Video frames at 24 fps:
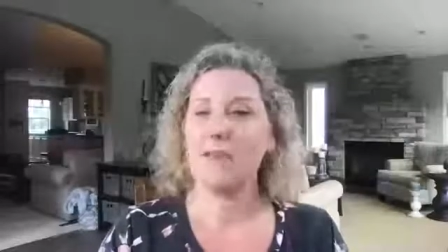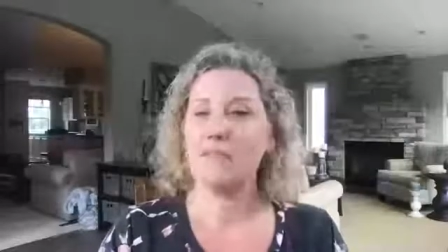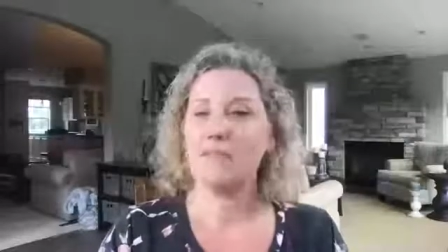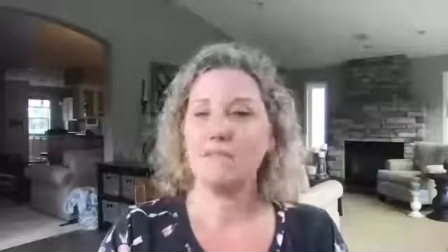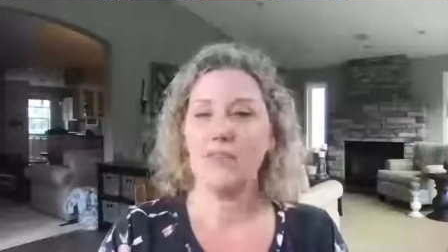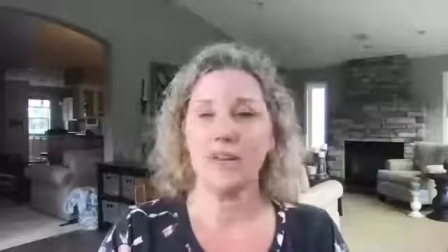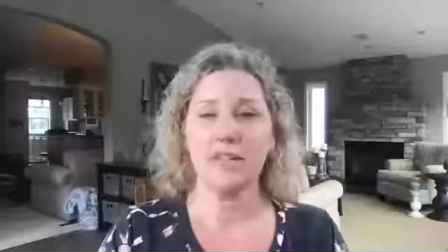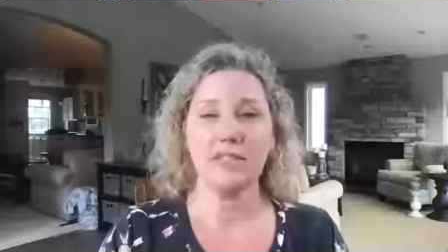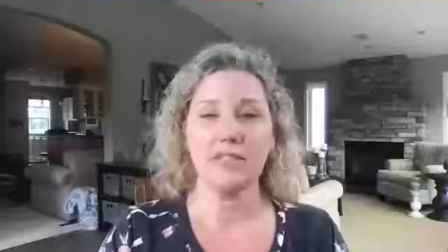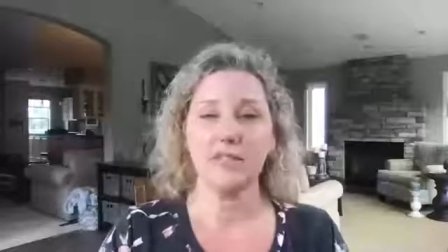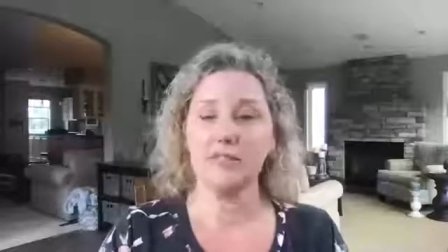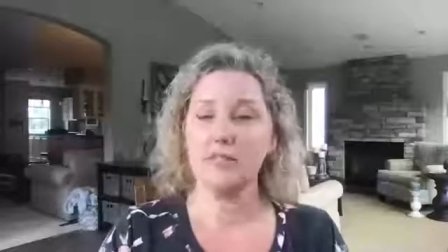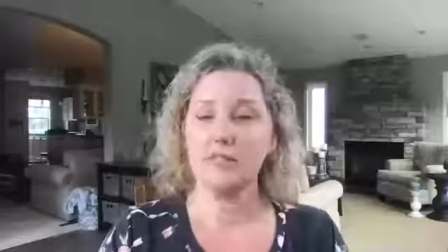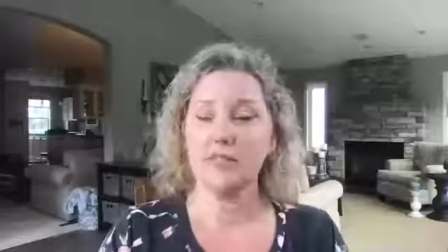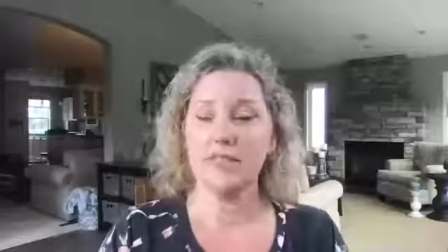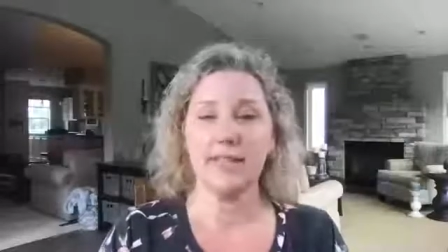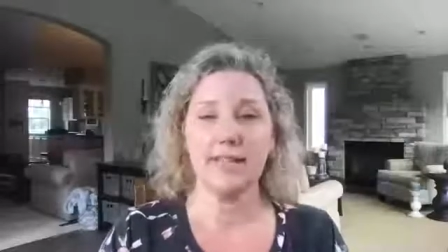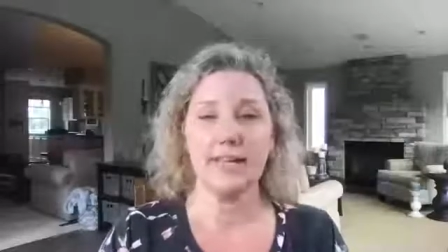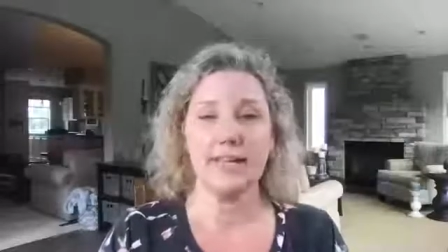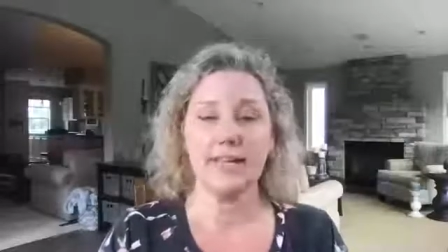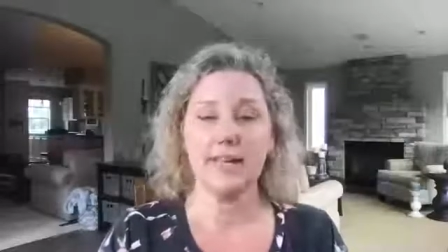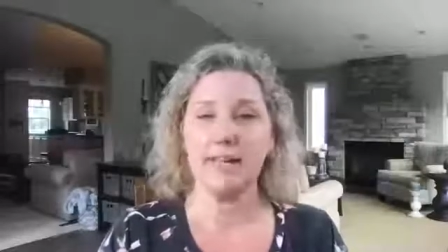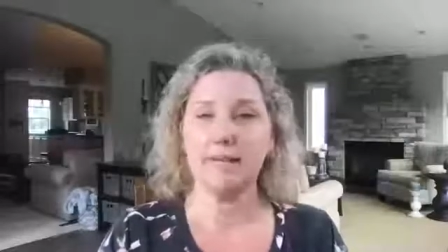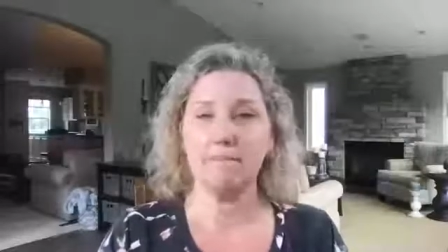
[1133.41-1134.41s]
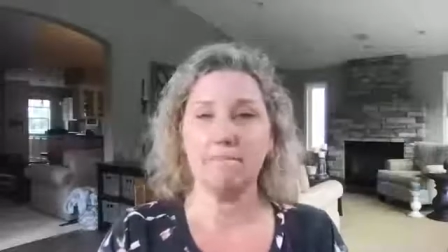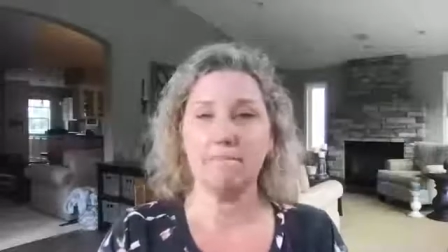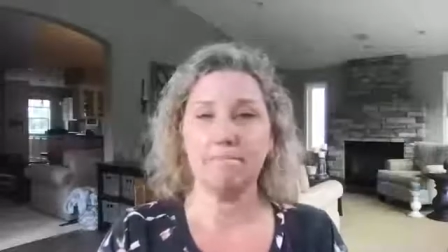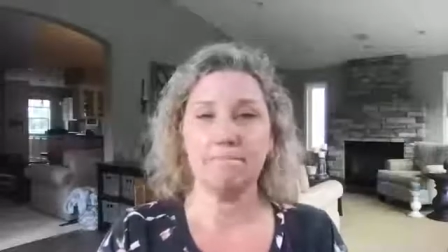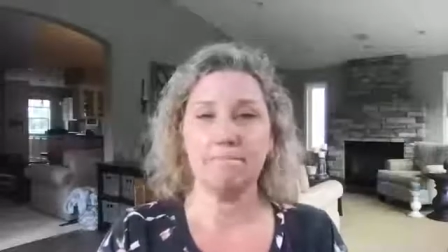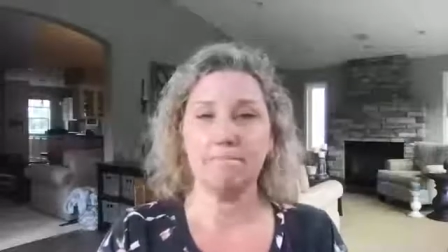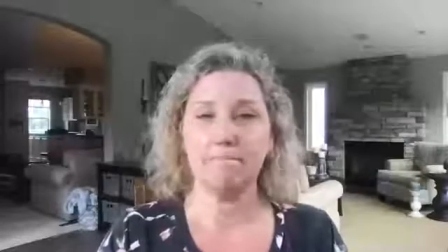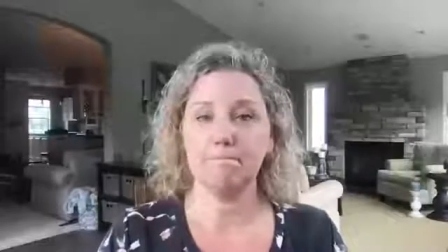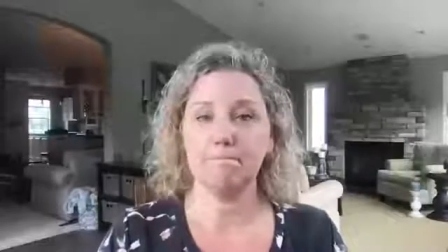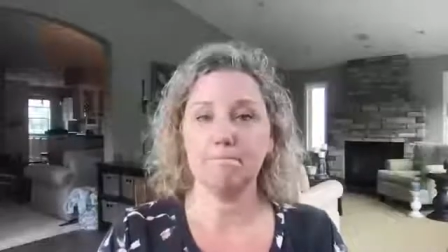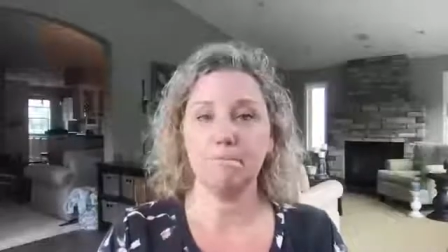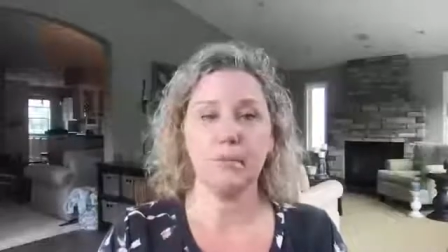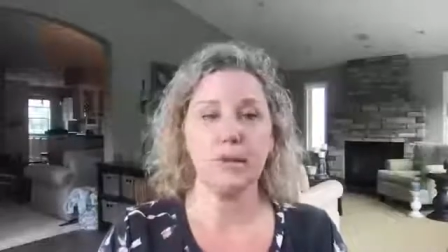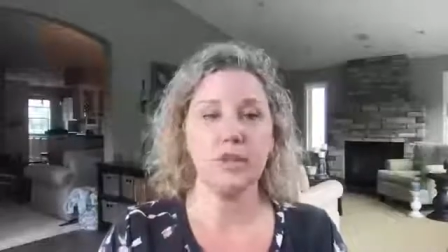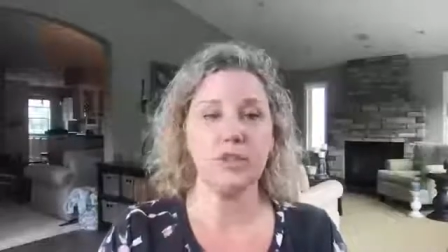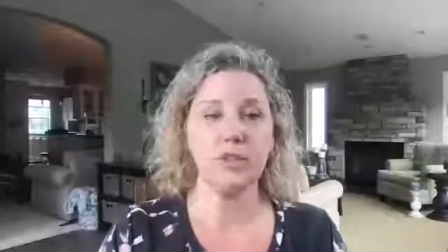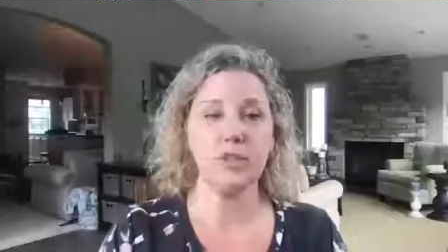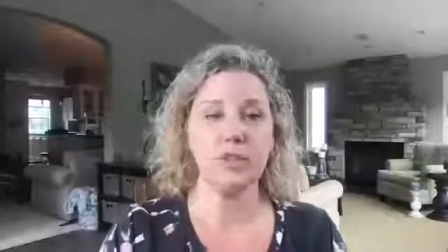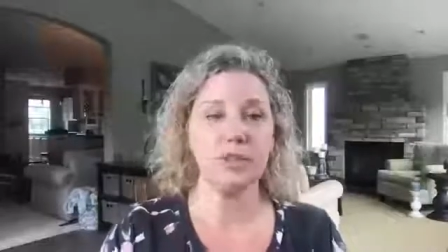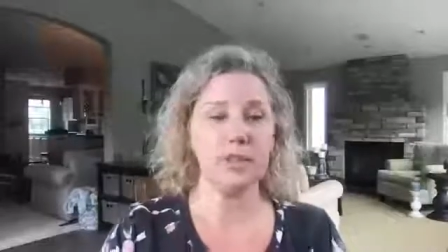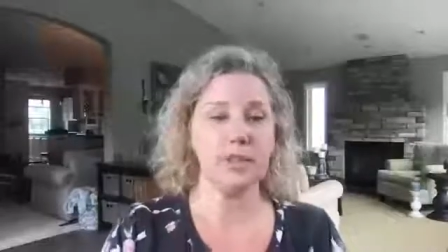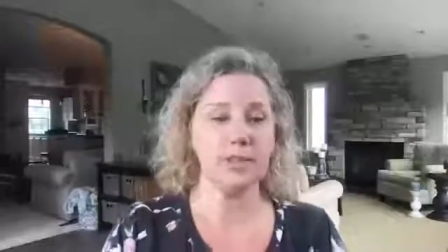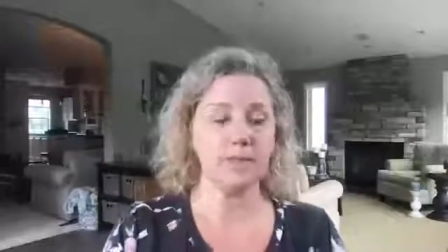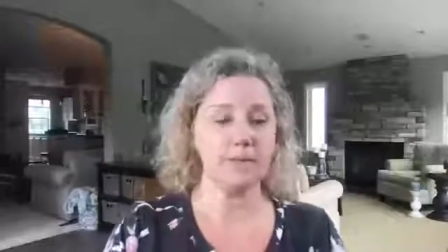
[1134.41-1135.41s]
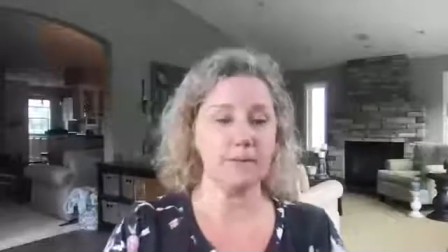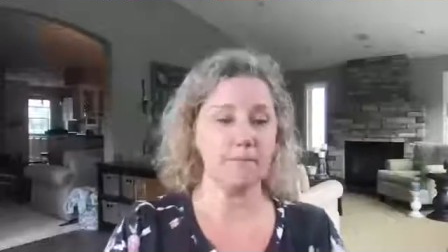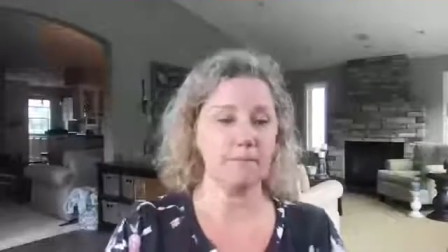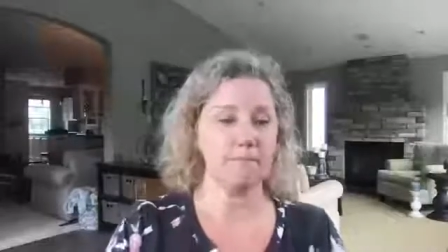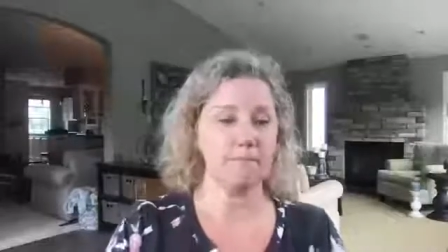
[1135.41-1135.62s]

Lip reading: Fast food is not it. It just isn't.